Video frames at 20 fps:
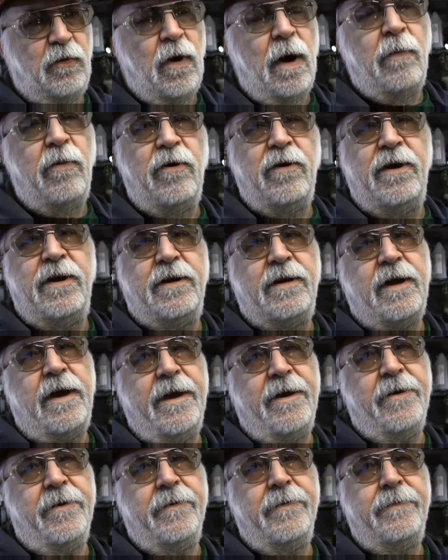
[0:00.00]
rubber in the
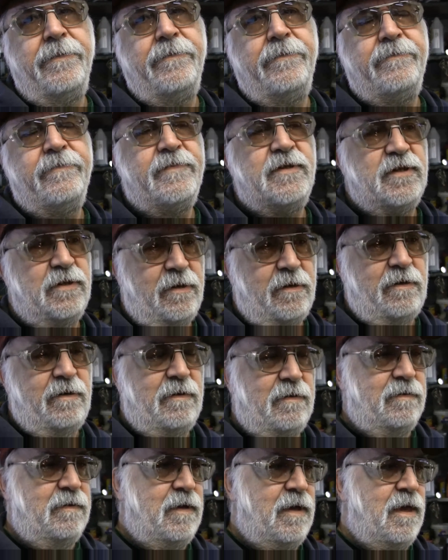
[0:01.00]
tire,
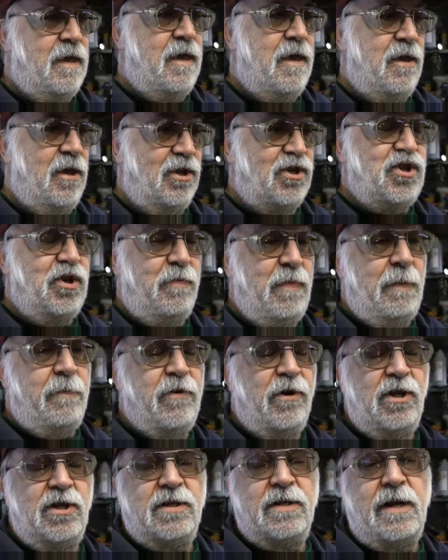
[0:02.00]
so it should be
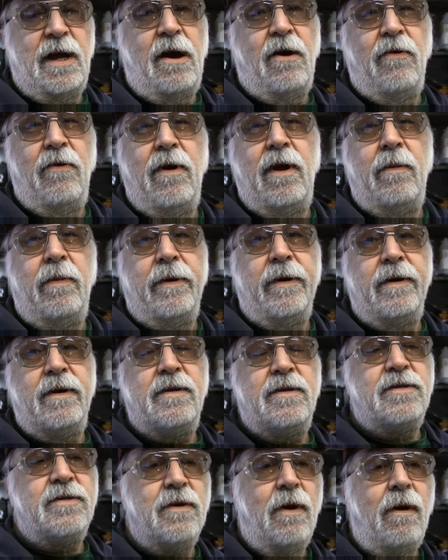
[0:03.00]
pretty stout rubber.
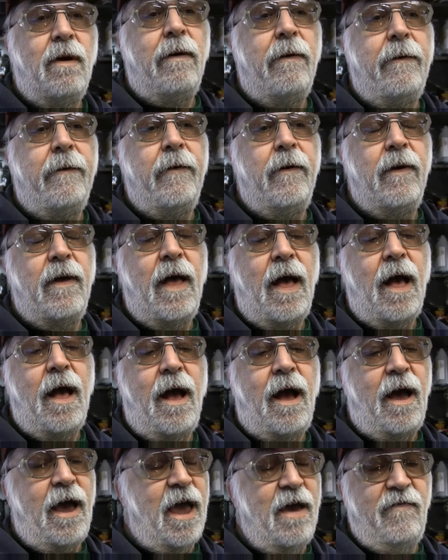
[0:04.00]
So
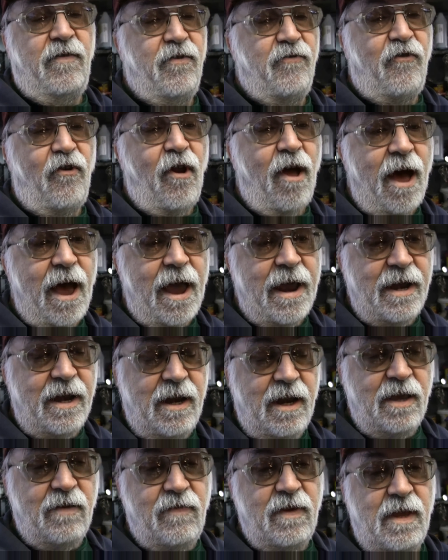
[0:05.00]
I haven't tried
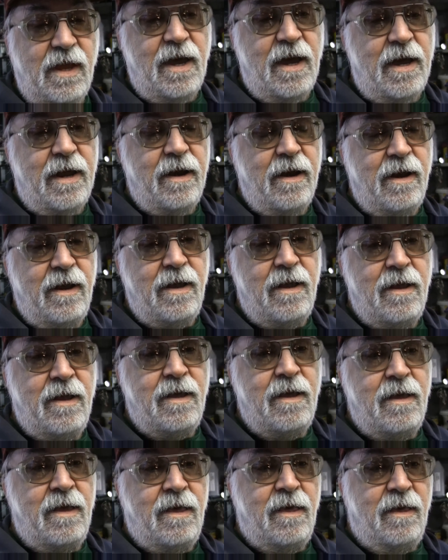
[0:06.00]
any of it yet.
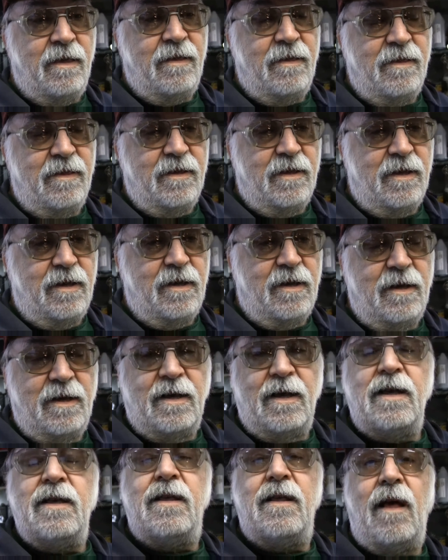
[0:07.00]

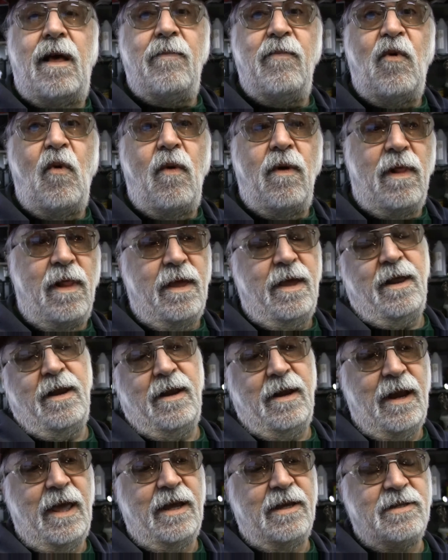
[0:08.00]
I'm going,
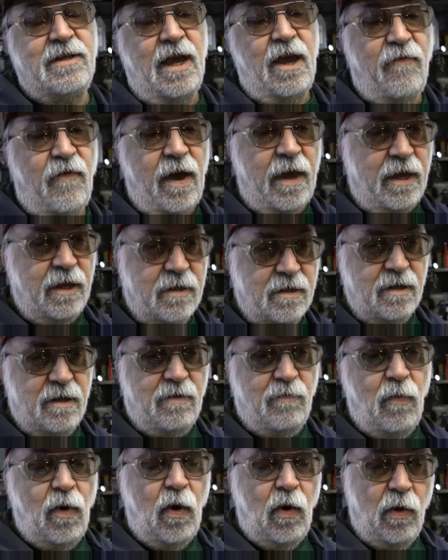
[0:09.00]
like I say, if I get the
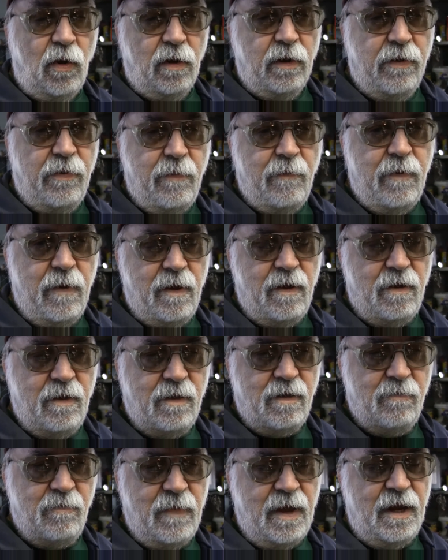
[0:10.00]
mold
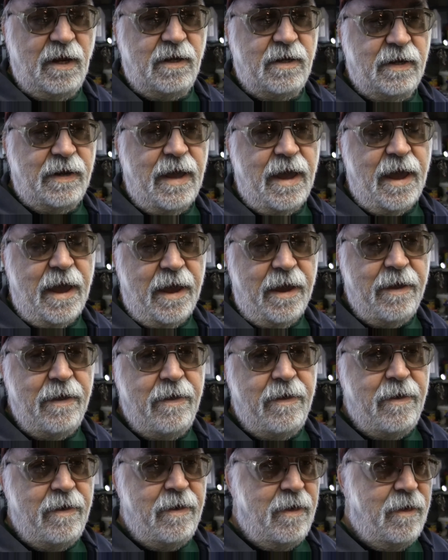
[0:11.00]
made today,
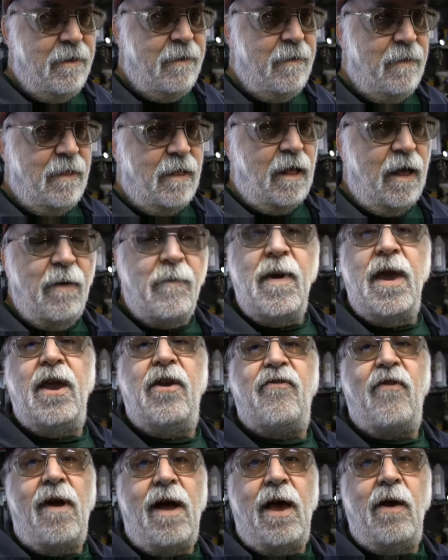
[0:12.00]
I may
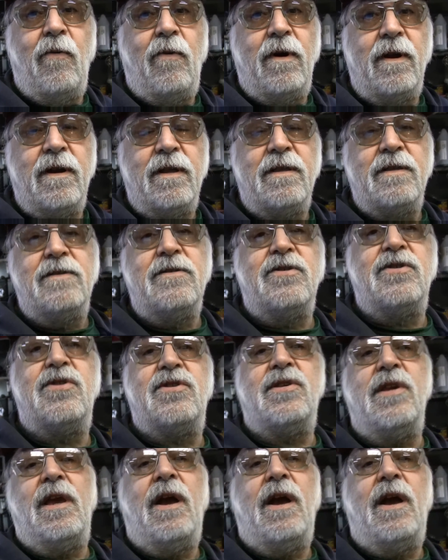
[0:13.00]
try one and just see